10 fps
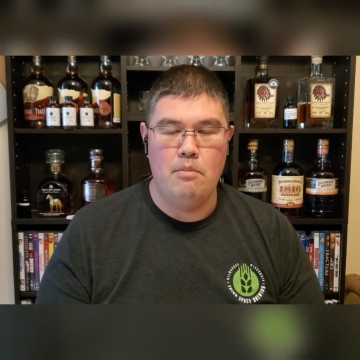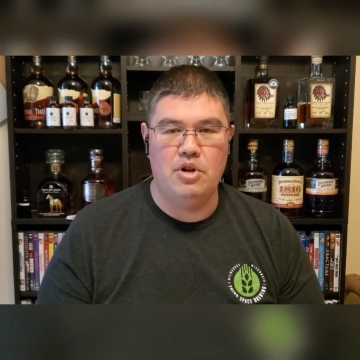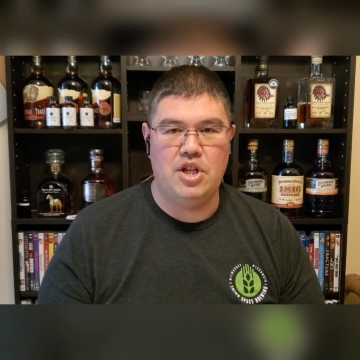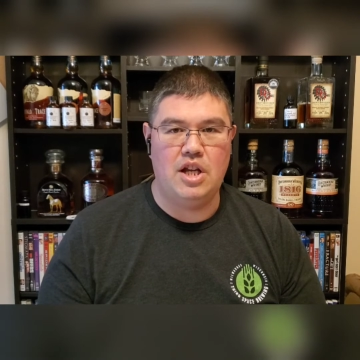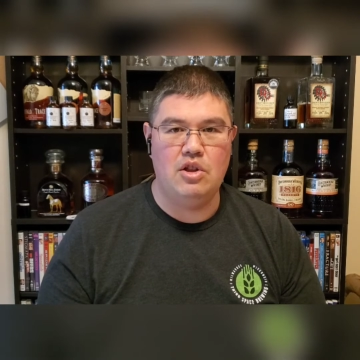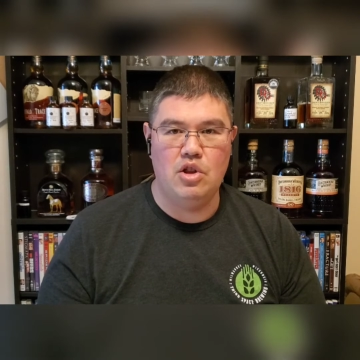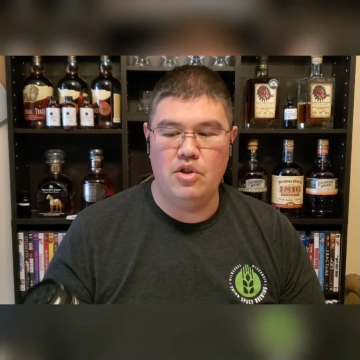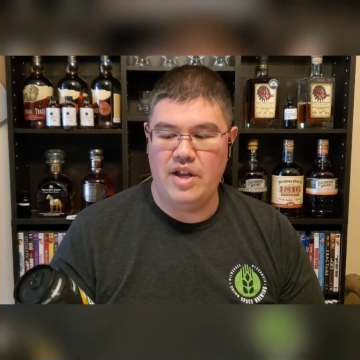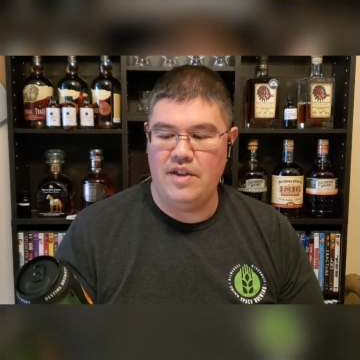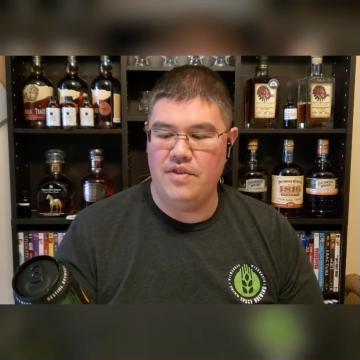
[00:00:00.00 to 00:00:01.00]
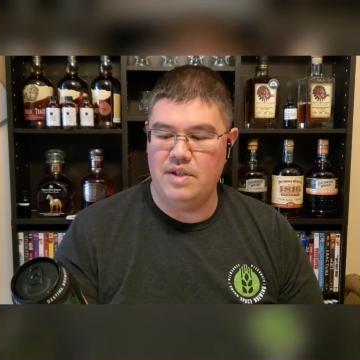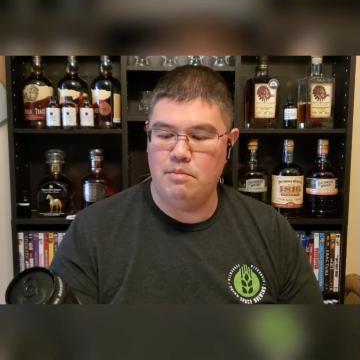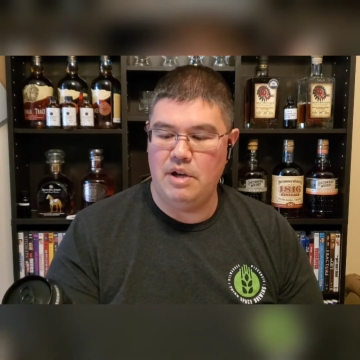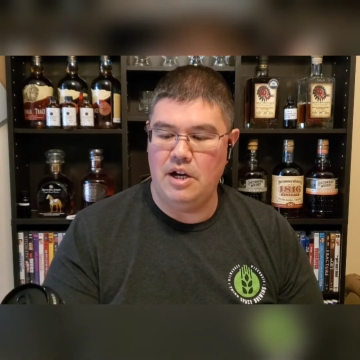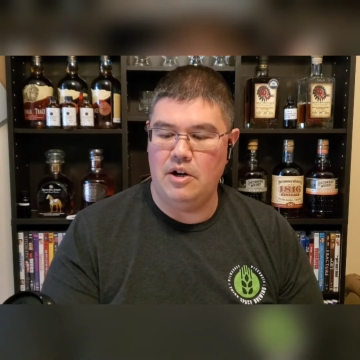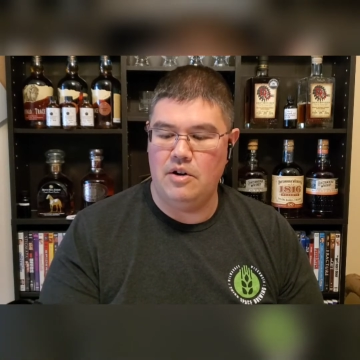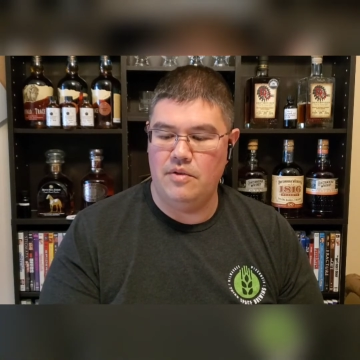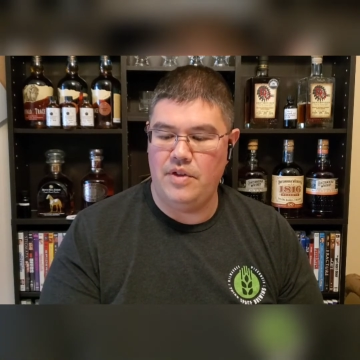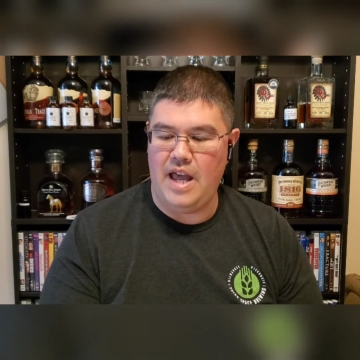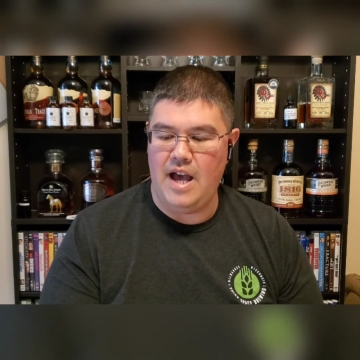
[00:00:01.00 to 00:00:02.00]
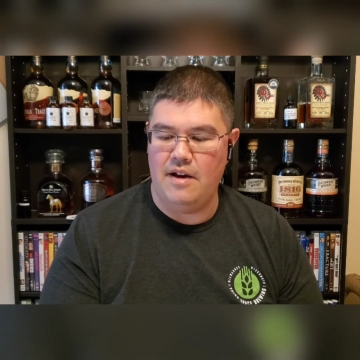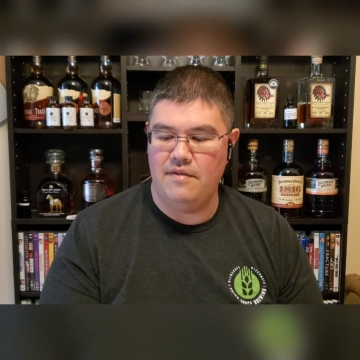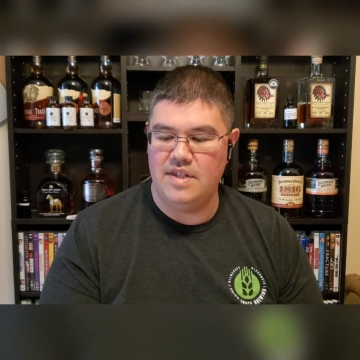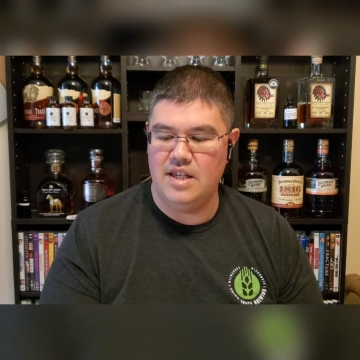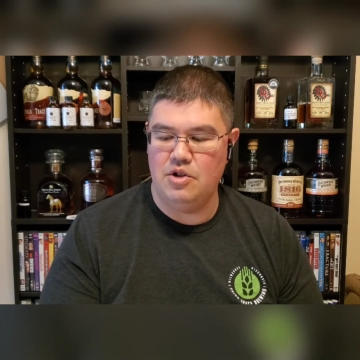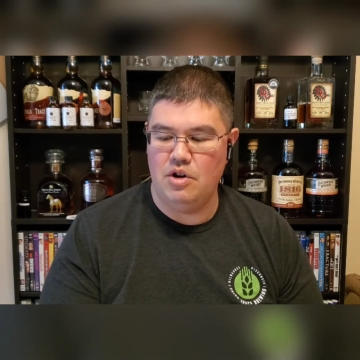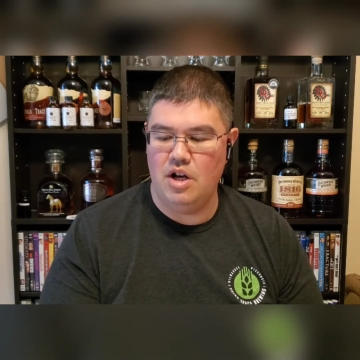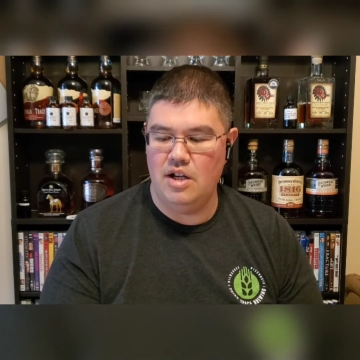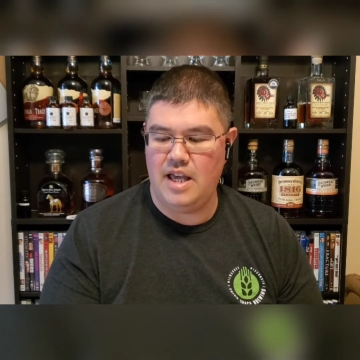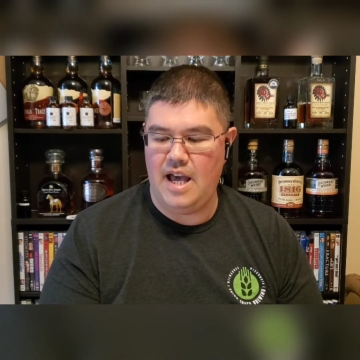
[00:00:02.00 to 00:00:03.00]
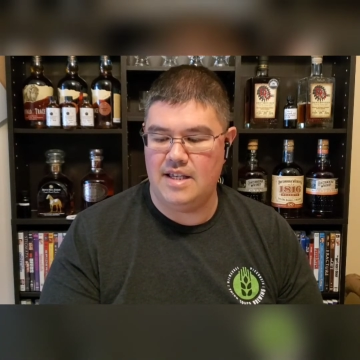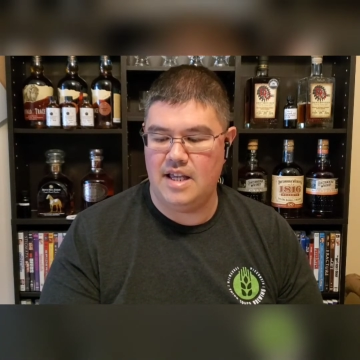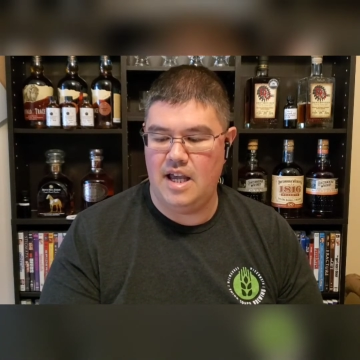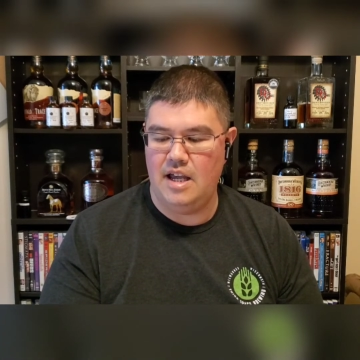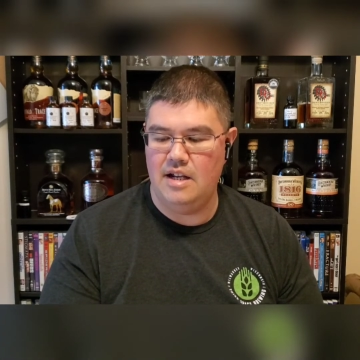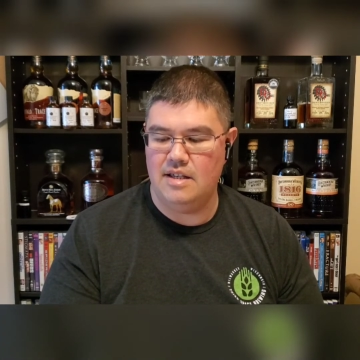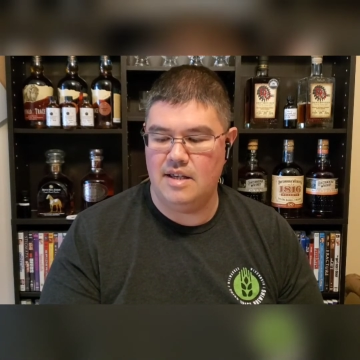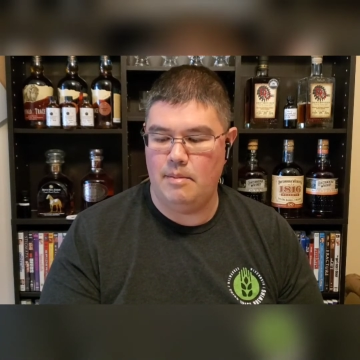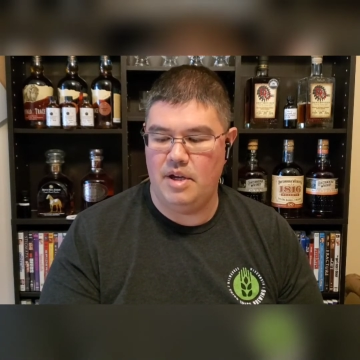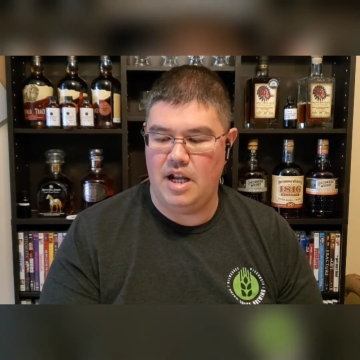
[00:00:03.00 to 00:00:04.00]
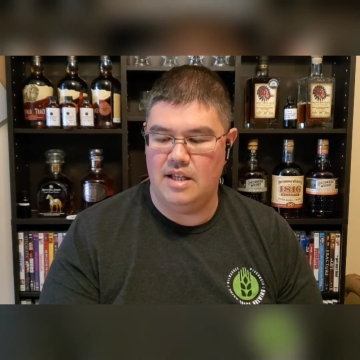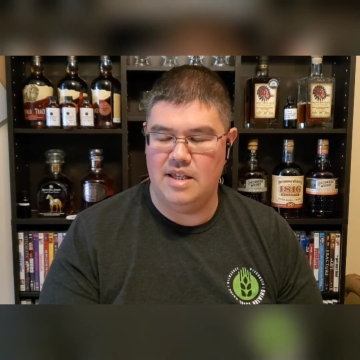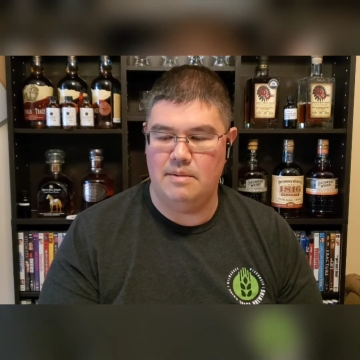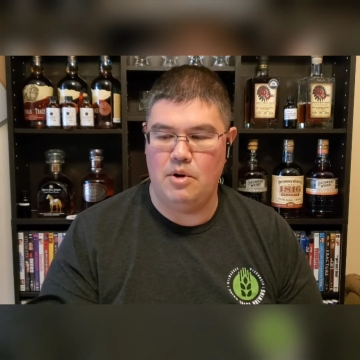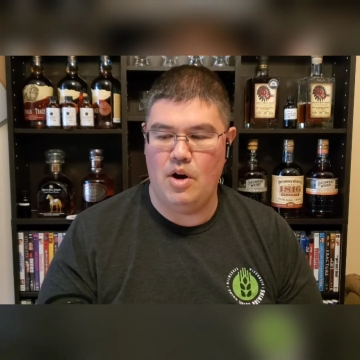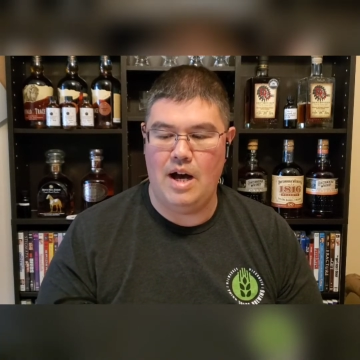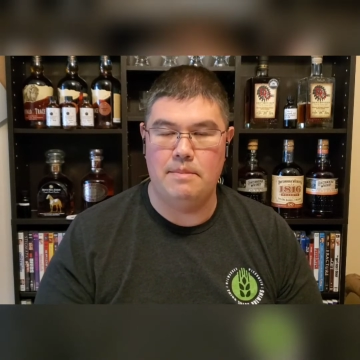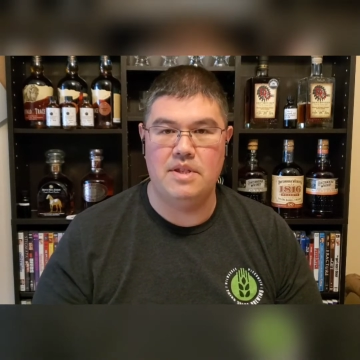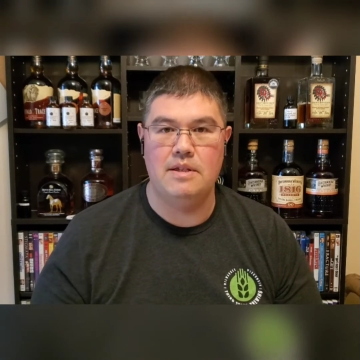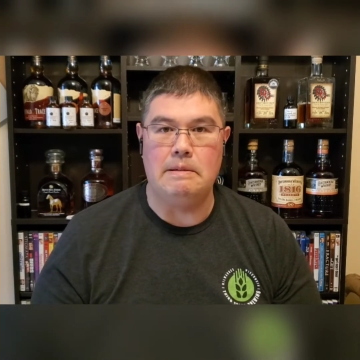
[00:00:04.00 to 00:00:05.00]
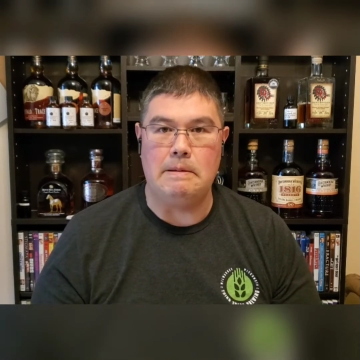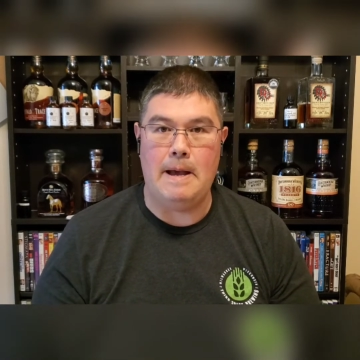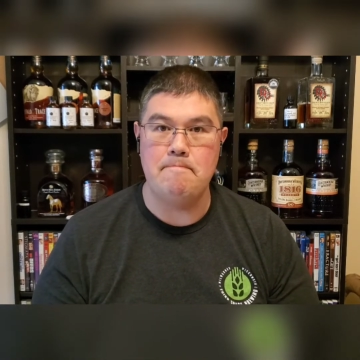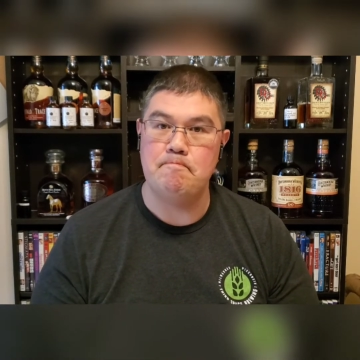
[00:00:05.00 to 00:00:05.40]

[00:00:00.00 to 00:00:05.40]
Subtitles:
Particularly in this beer, they have Citra, Cascade, Summit, and Simcoe hops. Okay,